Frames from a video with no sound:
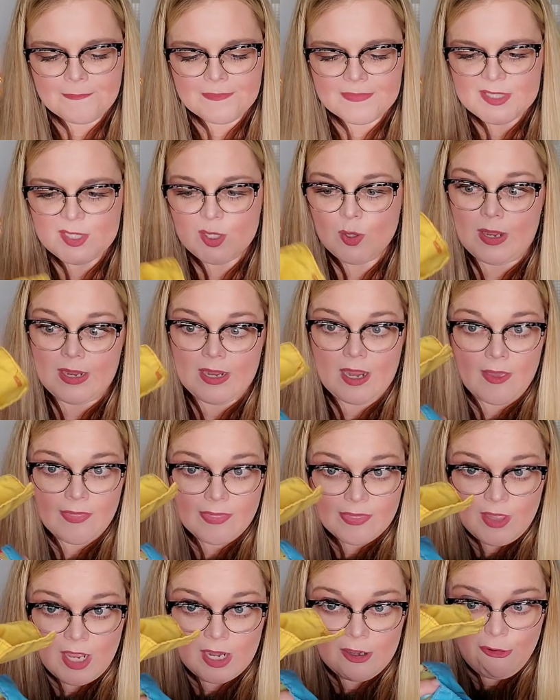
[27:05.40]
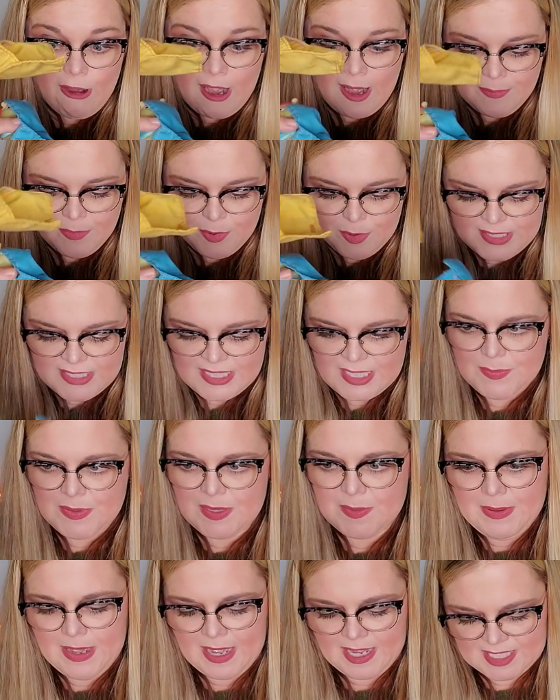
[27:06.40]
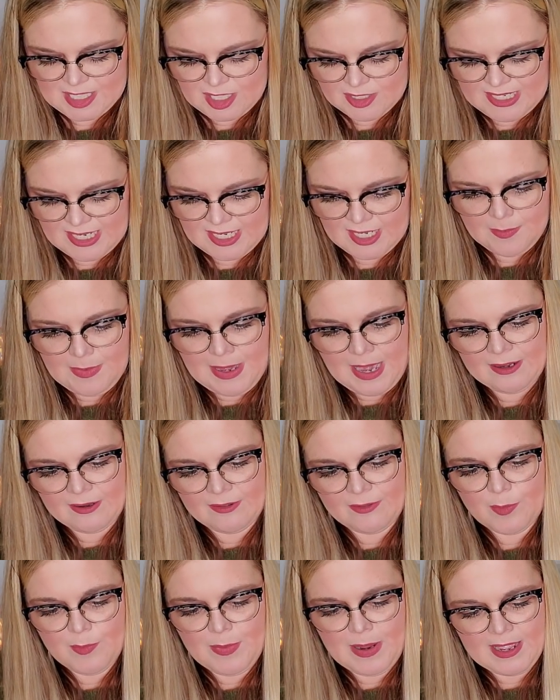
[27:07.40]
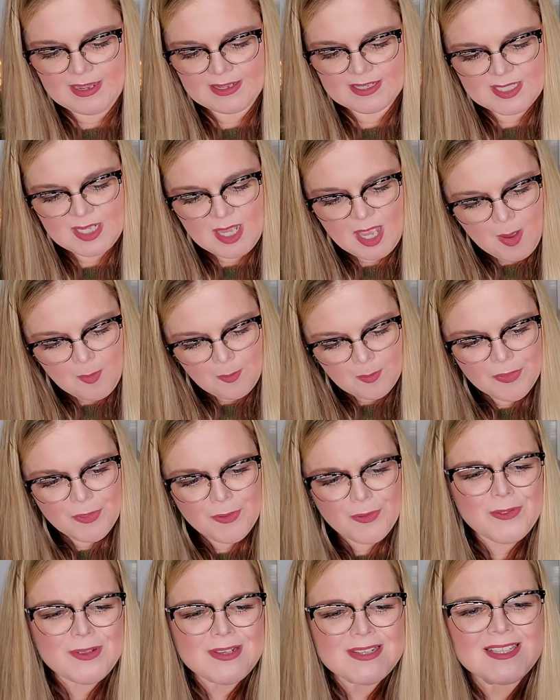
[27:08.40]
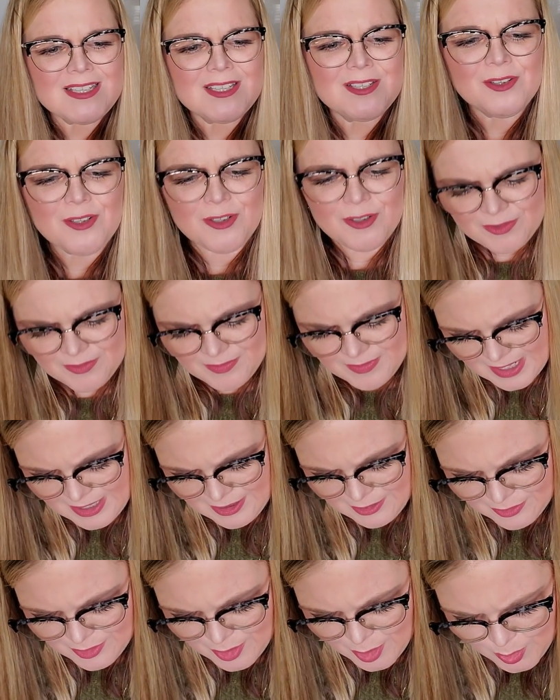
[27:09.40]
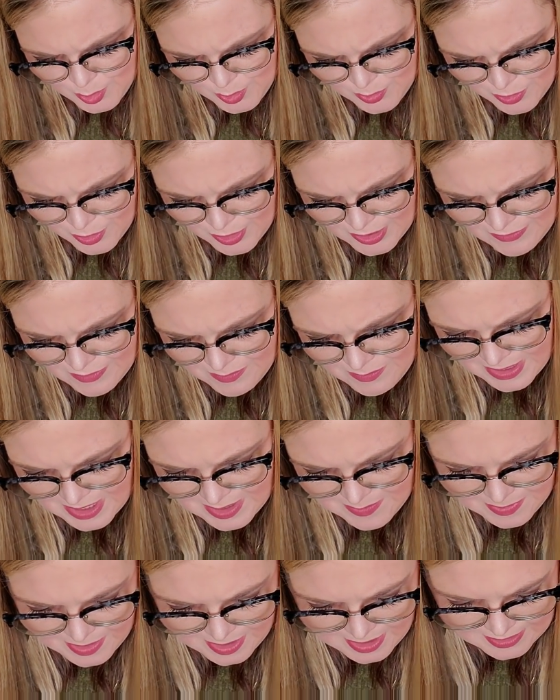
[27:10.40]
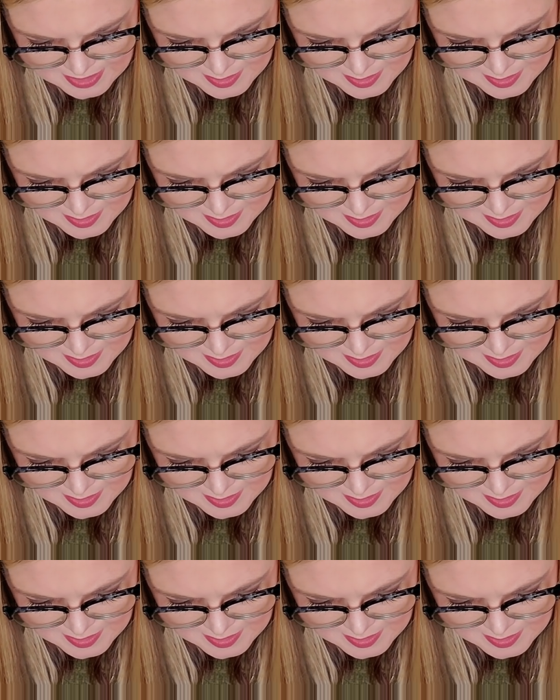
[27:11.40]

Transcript: so I got, I grabbed their sleeping bags. I'll take them out of their bags. But they're these little, I don't know who they're even made by.